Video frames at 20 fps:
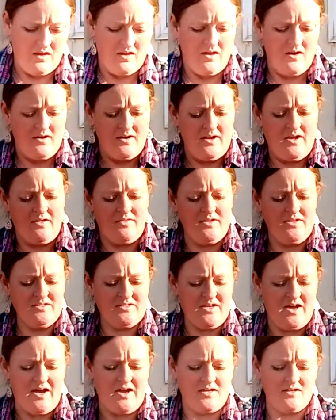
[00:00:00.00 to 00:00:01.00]
Now these
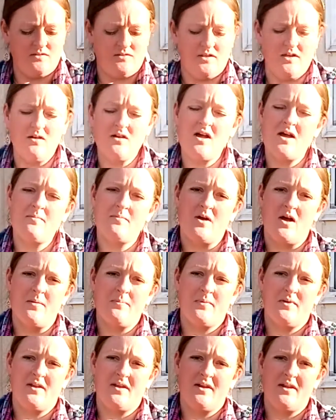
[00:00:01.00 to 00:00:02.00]
guys, they'll come up
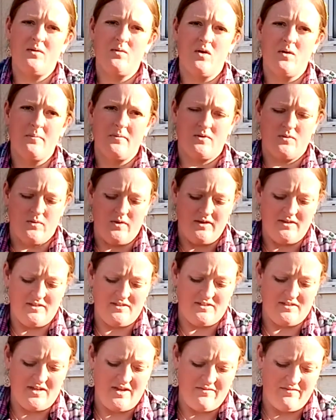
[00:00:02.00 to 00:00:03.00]
in anywhere between
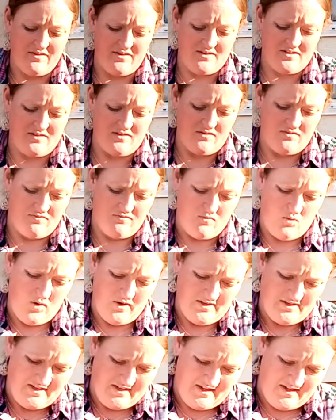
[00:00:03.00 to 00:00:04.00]
7 to
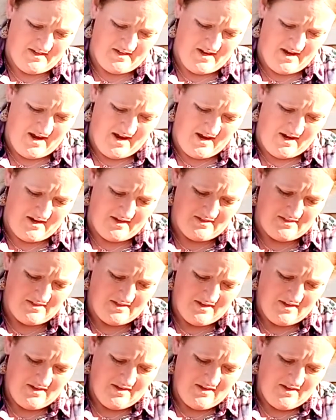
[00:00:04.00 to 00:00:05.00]
14 days.
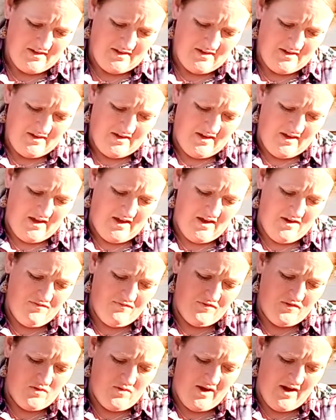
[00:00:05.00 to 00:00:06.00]
If
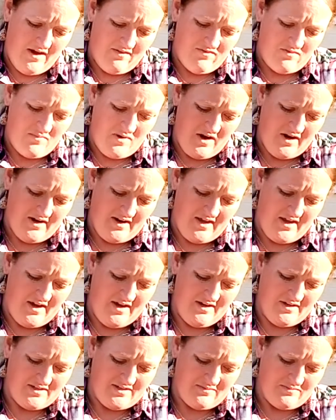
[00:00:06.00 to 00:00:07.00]
you have them on heat,
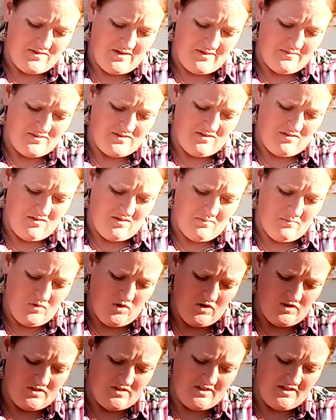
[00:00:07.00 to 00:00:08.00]
sometimes they'll
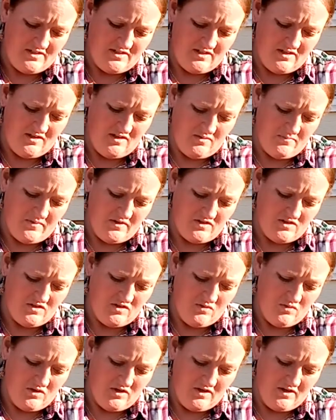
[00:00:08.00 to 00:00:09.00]
emerge just a little bit
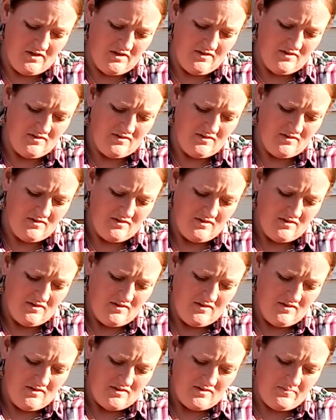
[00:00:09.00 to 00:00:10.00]
sooner.
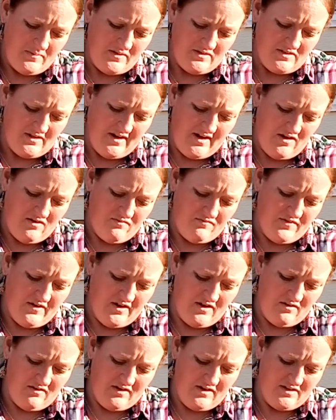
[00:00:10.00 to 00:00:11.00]
Depends on how
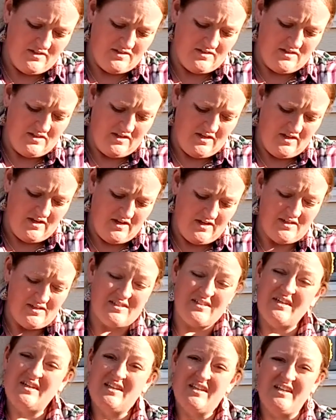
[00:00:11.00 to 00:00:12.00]
vigorous the
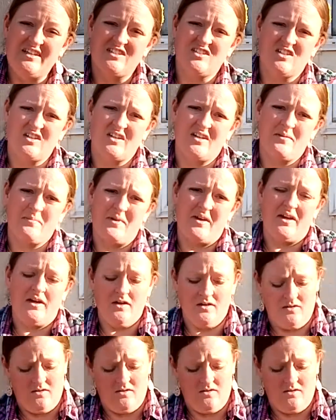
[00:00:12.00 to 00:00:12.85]
seedlings are going to be.